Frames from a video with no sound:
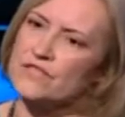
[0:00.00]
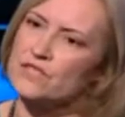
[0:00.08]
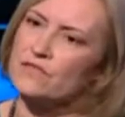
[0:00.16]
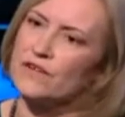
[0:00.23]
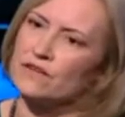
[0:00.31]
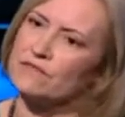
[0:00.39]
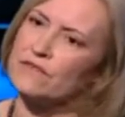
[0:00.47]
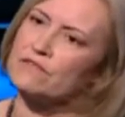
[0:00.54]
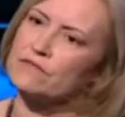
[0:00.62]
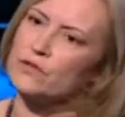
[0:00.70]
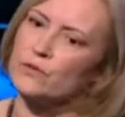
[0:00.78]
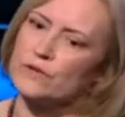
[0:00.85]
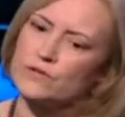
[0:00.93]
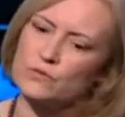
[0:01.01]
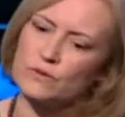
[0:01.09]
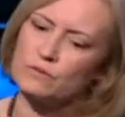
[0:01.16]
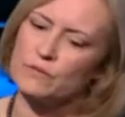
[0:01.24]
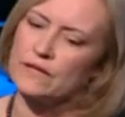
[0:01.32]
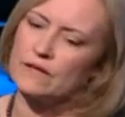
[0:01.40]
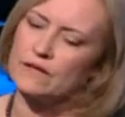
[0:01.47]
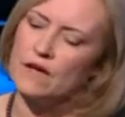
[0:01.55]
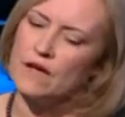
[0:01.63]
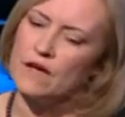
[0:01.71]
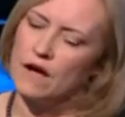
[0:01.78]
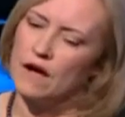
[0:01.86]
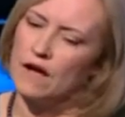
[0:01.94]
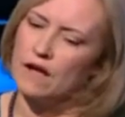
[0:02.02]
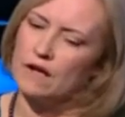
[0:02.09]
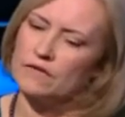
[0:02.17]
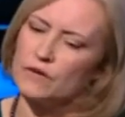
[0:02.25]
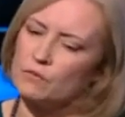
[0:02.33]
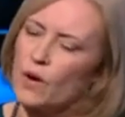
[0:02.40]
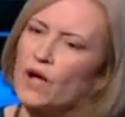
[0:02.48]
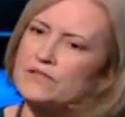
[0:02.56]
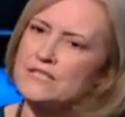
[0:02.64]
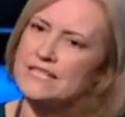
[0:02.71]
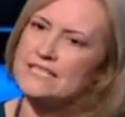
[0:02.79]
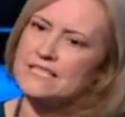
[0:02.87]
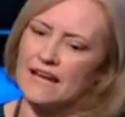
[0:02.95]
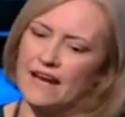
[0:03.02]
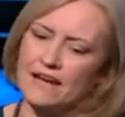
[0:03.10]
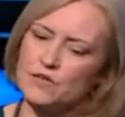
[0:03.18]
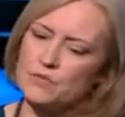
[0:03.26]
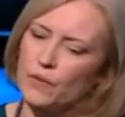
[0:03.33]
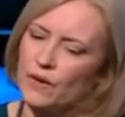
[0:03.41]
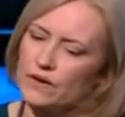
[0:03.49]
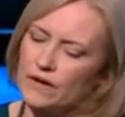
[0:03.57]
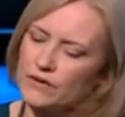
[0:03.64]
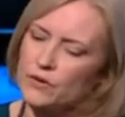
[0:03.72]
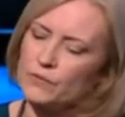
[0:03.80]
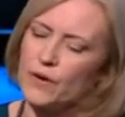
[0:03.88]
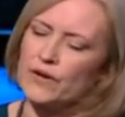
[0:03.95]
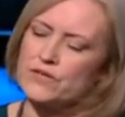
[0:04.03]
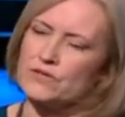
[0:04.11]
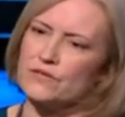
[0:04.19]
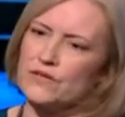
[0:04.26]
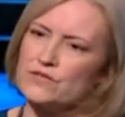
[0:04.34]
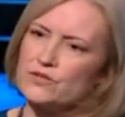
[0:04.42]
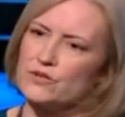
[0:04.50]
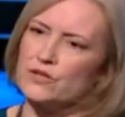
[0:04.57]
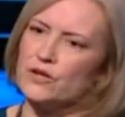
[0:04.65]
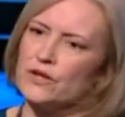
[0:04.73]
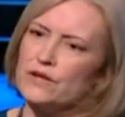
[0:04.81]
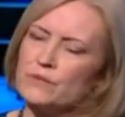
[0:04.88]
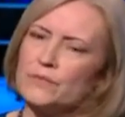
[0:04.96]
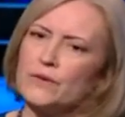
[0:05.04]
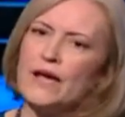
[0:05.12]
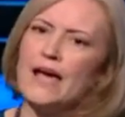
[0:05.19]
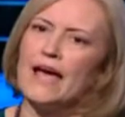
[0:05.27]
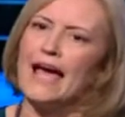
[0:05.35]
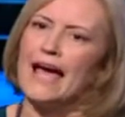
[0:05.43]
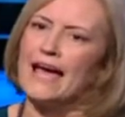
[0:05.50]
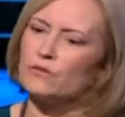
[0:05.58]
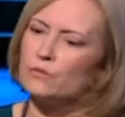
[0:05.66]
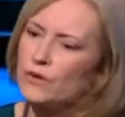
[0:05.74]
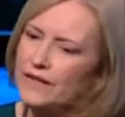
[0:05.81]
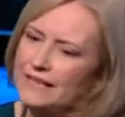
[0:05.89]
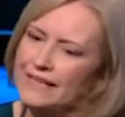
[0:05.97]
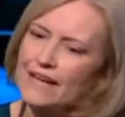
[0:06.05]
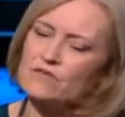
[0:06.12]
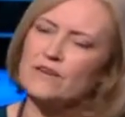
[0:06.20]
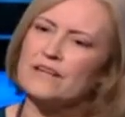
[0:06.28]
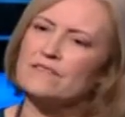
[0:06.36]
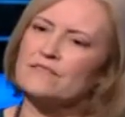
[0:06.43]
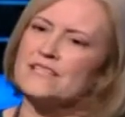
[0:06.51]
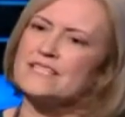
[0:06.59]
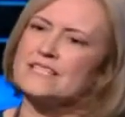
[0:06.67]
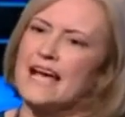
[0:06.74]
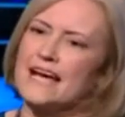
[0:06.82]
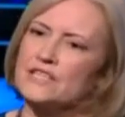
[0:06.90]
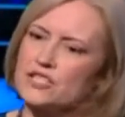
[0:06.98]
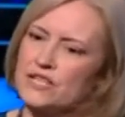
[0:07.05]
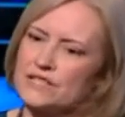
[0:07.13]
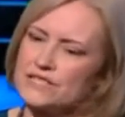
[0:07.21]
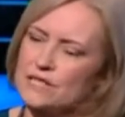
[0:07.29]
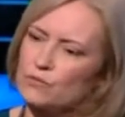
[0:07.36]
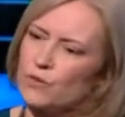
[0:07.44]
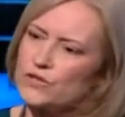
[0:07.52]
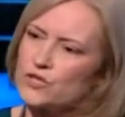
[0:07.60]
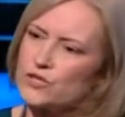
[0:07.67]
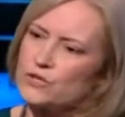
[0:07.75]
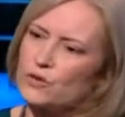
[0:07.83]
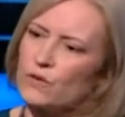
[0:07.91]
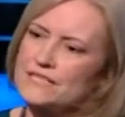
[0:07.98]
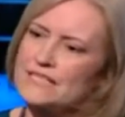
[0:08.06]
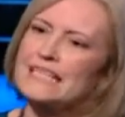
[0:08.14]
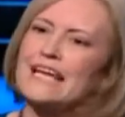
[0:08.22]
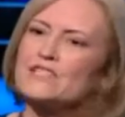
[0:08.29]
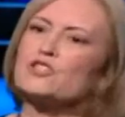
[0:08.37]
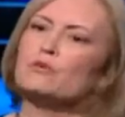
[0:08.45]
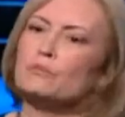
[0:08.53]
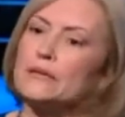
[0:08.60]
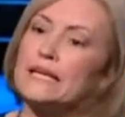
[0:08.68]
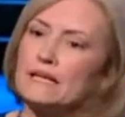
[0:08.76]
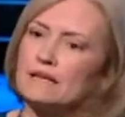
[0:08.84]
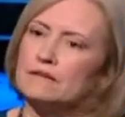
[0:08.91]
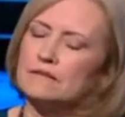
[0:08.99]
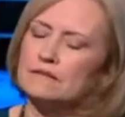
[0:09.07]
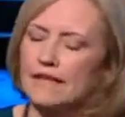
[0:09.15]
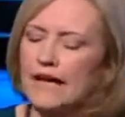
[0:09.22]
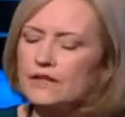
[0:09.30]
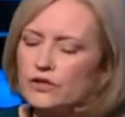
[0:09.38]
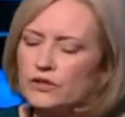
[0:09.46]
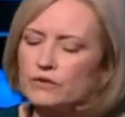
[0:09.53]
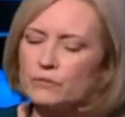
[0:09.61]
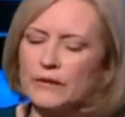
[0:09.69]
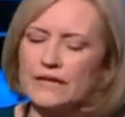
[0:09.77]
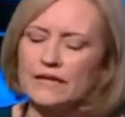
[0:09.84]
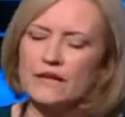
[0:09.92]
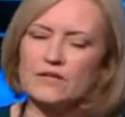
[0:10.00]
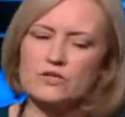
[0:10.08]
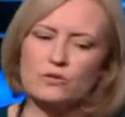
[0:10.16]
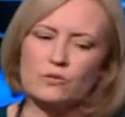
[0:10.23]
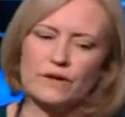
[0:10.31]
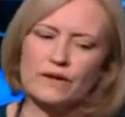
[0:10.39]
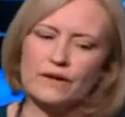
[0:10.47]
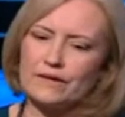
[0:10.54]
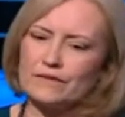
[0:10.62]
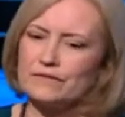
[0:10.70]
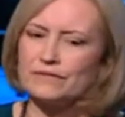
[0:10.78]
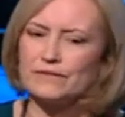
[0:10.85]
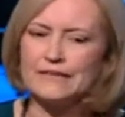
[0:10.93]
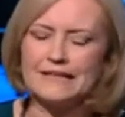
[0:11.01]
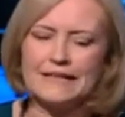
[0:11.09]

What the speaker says: a sphere of influence, would be the Baltic states, other parts of Eastern Europe, and we're going to get rid of the sanctions, and we're just going to let you be. That could be a sort of